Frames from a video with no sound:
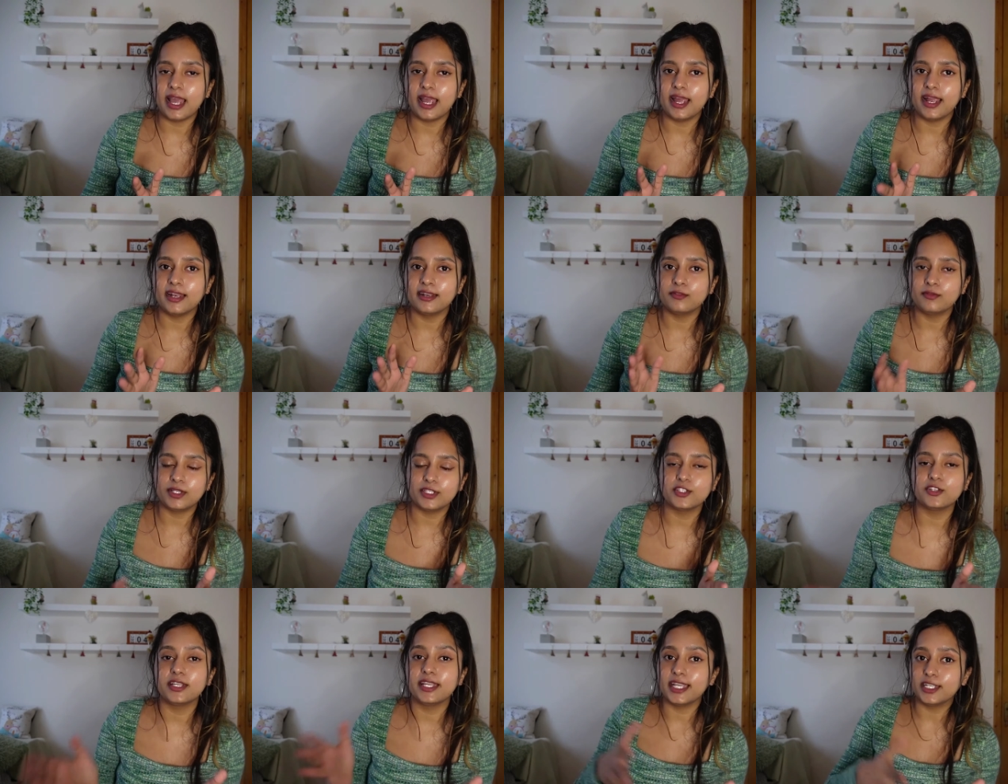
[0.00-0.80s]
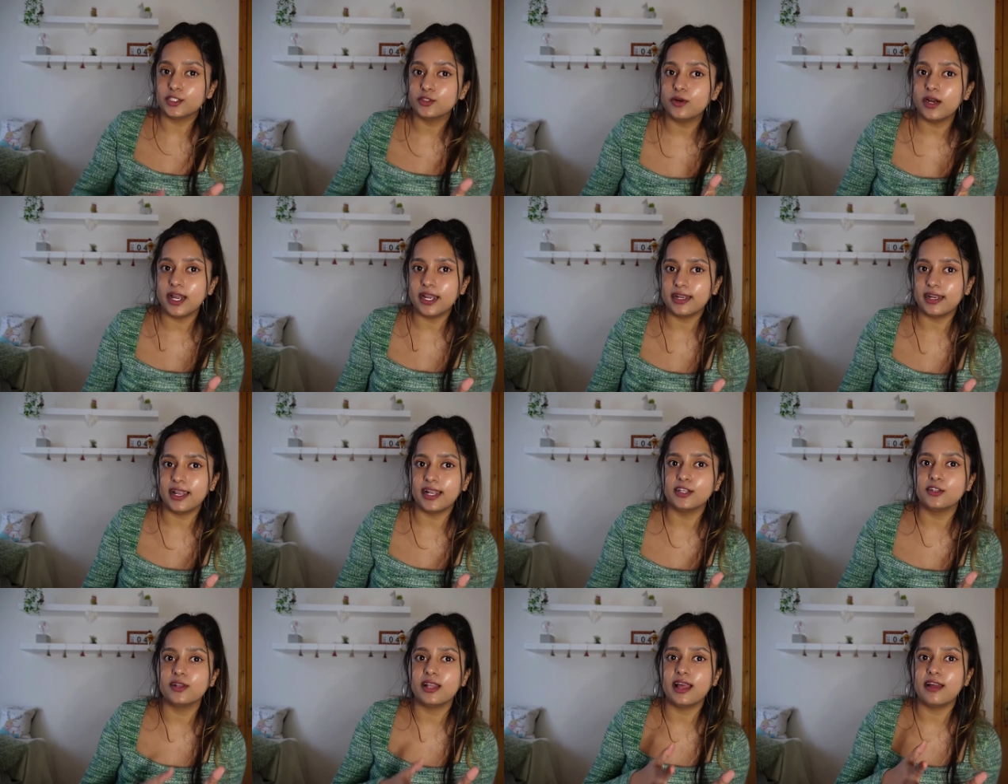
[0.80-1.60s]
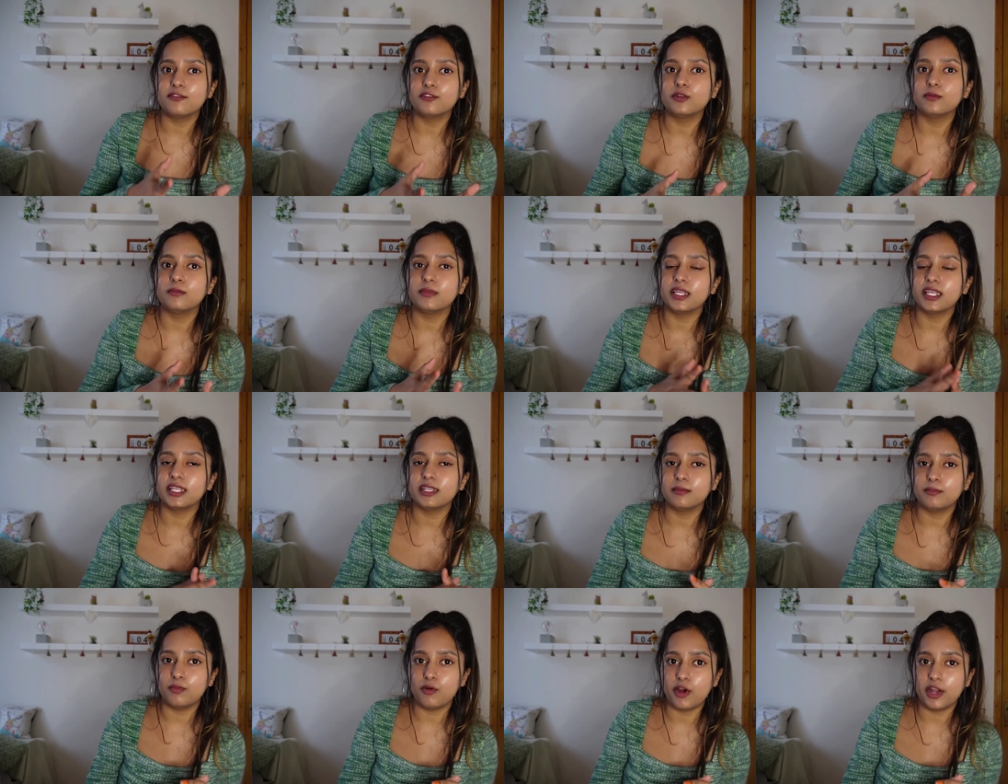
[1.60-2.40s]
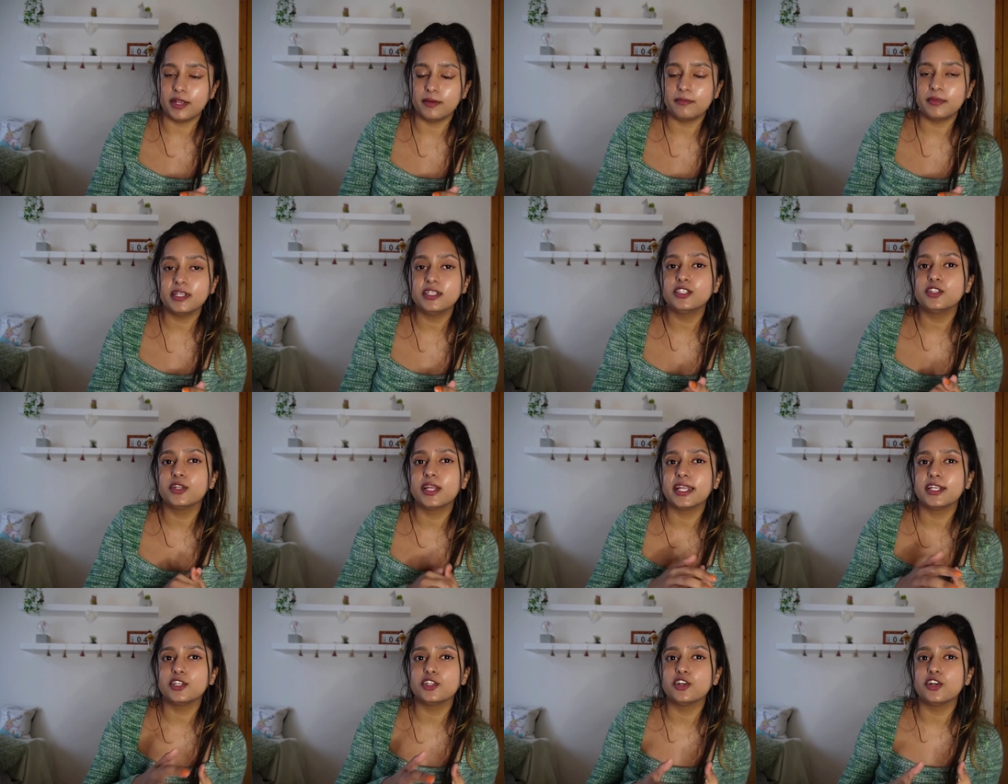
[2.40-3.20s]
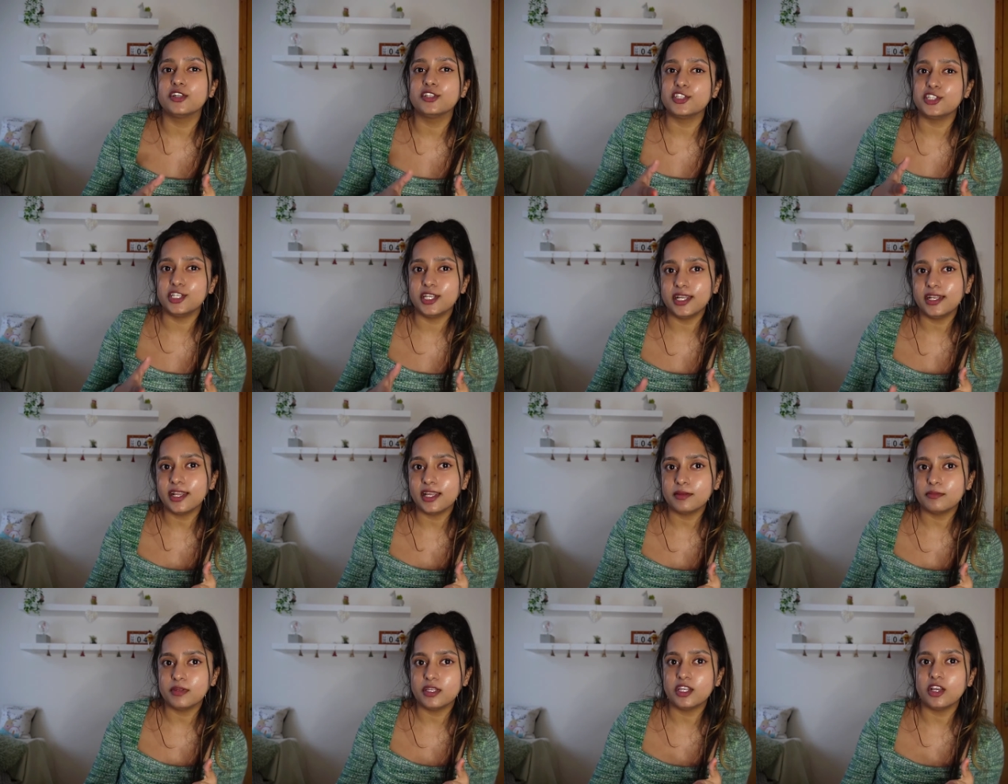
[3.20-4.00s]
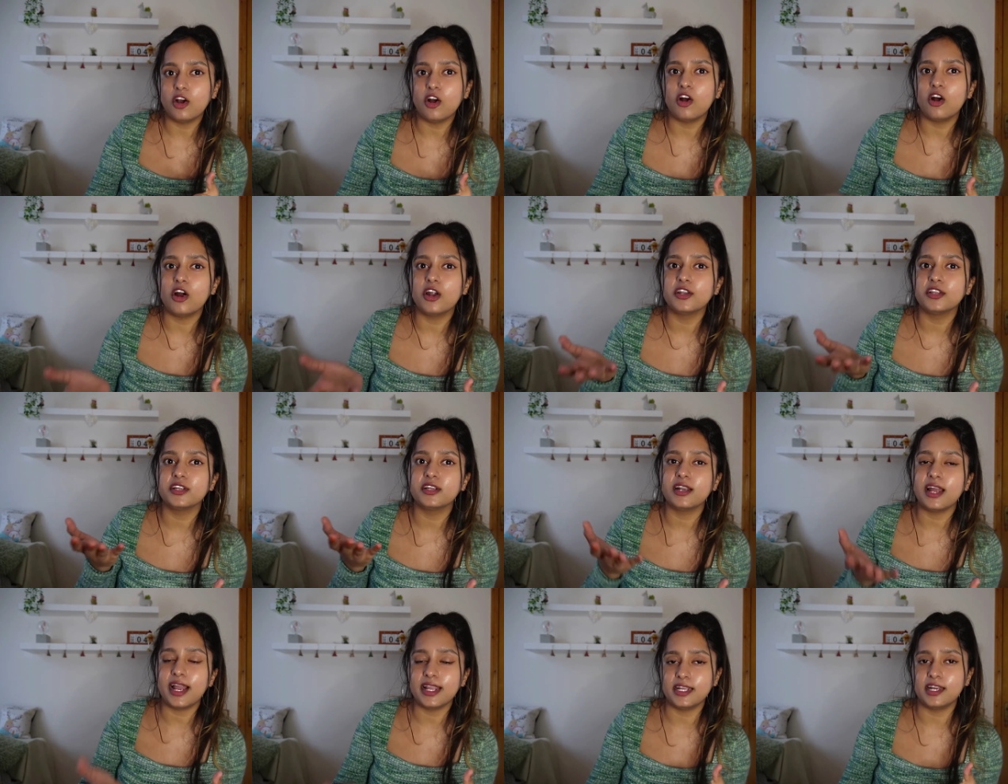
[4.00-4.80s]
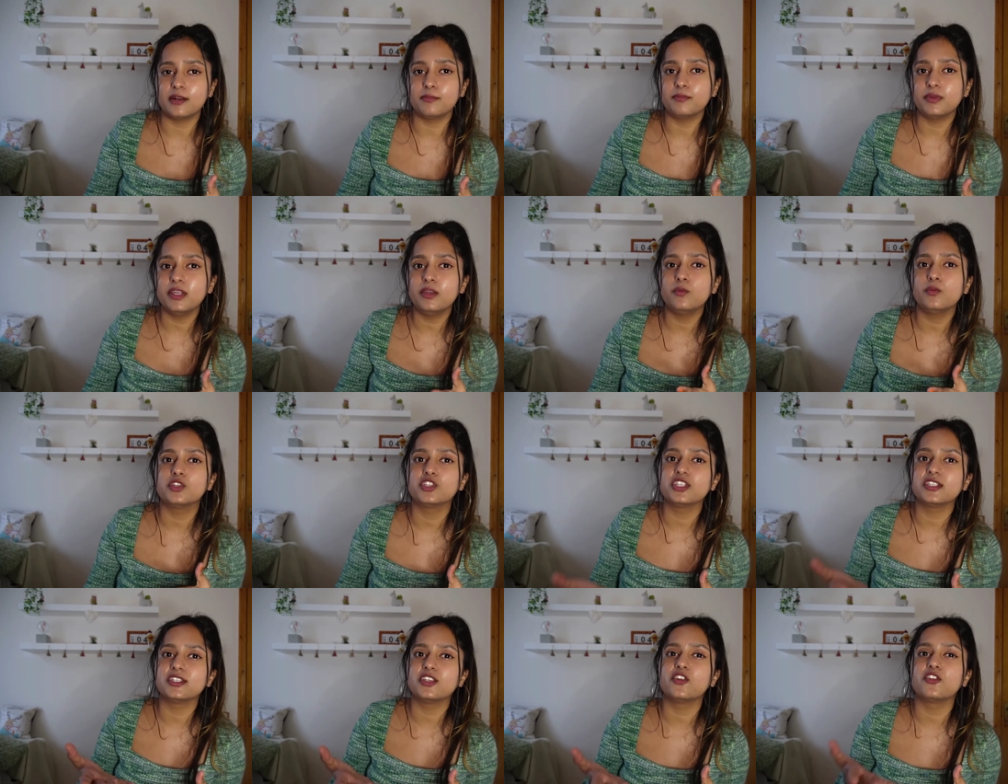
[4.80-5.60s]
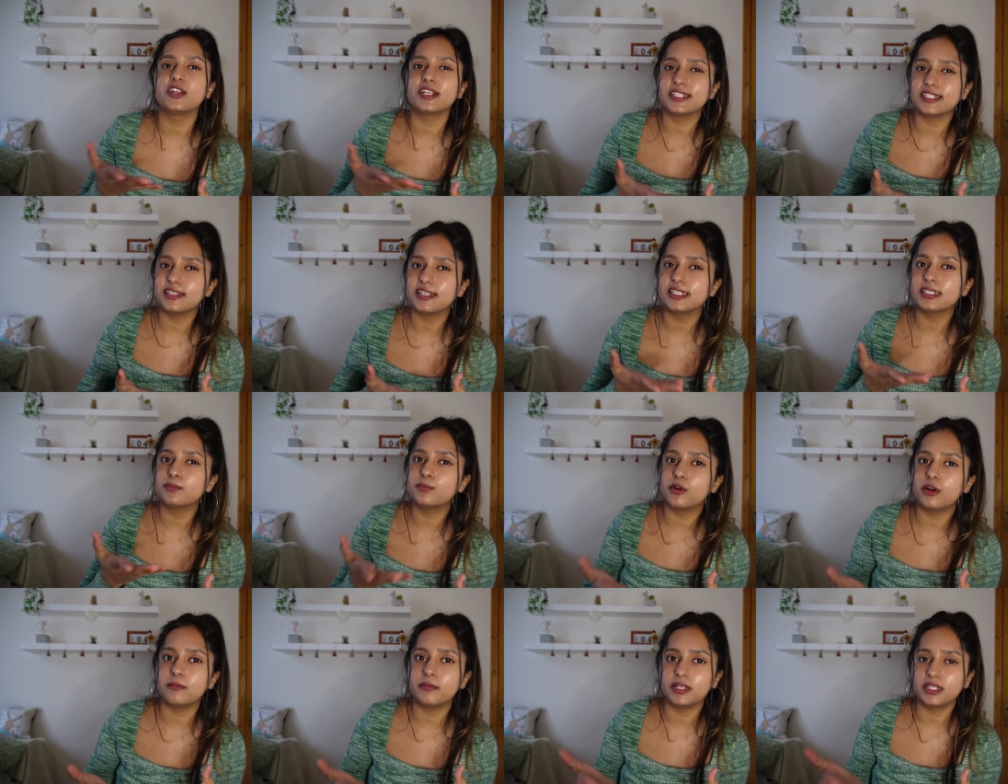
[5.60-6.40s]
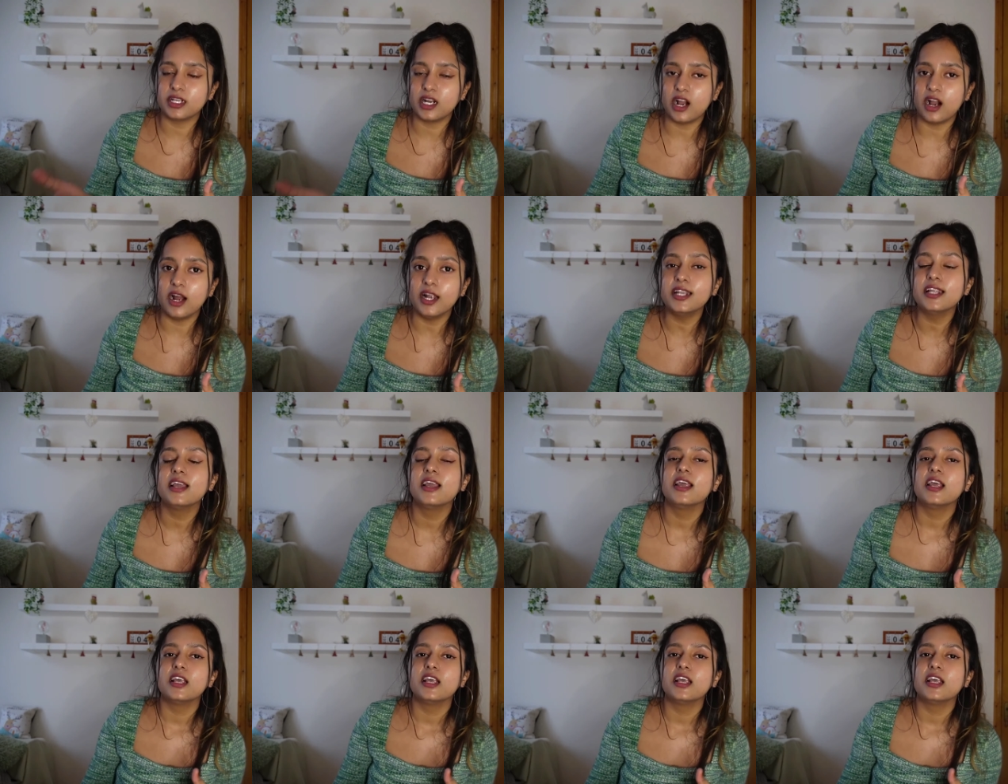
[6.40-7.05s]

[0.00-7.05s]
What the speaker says: And once you get to Ireland, you'll have to make an appointment to get your GNIB or your IRP, which is your residence permit card.